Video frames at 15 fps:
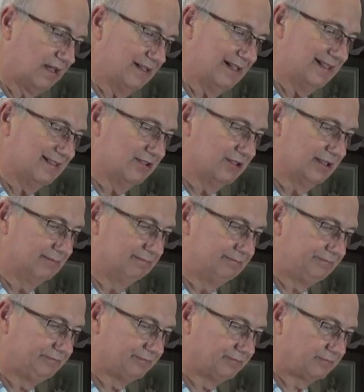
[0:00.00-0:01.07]
Tastes good.
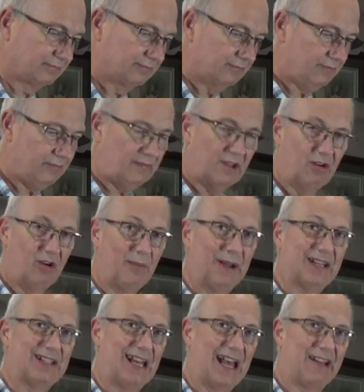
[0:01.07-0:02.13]
Oh, I'm
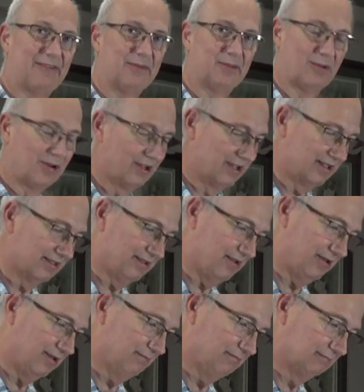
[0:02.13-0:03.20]
going to die from the raw egg,
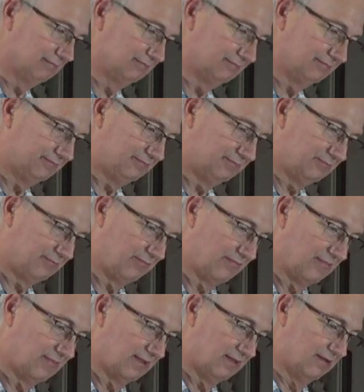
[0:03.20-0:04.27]
sorry.
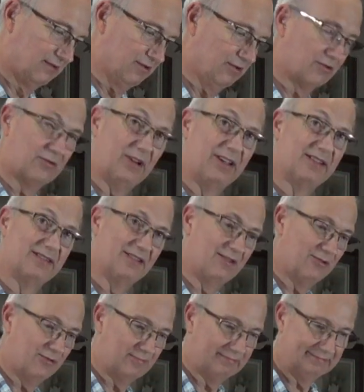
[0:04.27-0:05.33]
Don't try this at
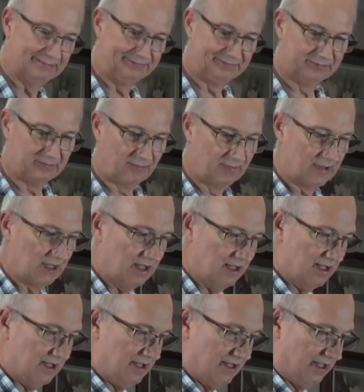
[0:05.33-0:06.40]
home.
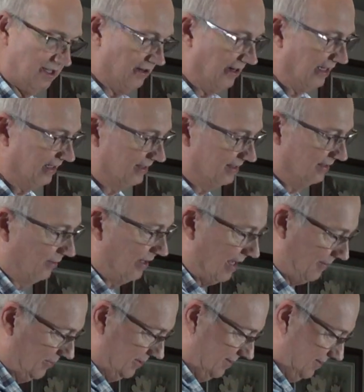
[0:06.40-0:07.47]
Alright, let's see what
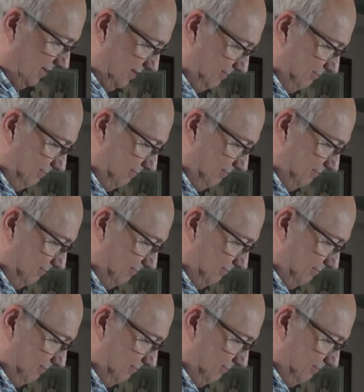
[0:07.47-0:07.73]
happens.